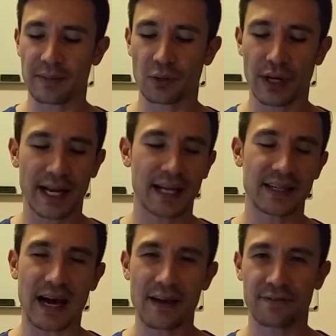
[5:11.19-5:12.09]
I mean, when I got
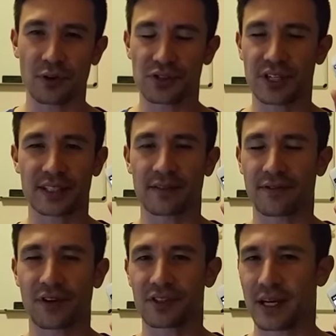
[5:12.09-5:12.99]
the iPhone 6 at
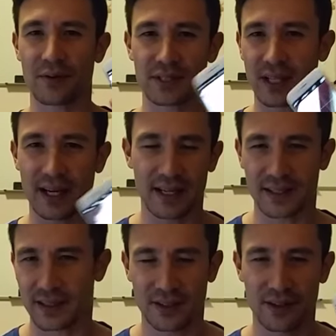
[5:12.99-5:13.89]
first, I was like,
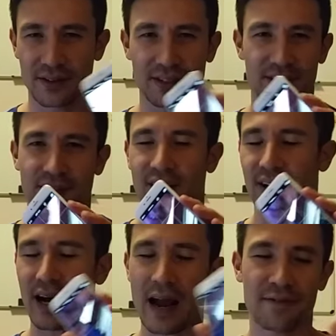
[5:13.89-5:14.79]
you know, this
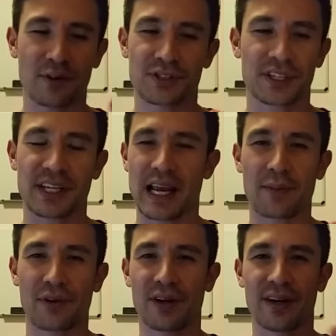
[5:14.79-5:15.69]
iPhone 6
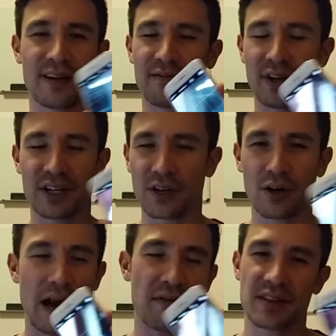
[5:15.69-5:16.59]
camera,
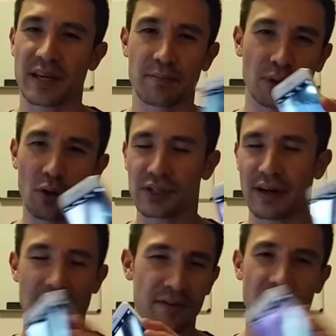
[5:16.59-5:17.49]
video, everything blows
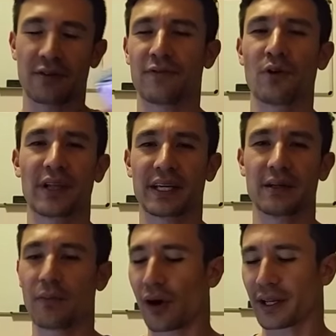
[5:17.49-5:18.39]
out every other phone like in
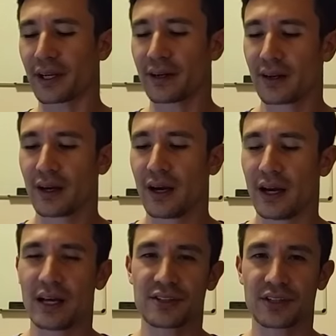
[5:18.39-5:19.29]
the market
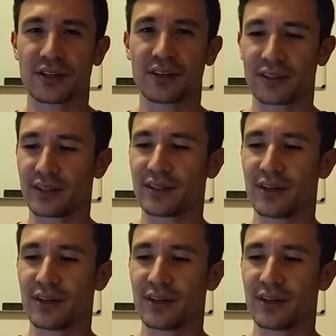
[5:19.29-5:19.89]
until,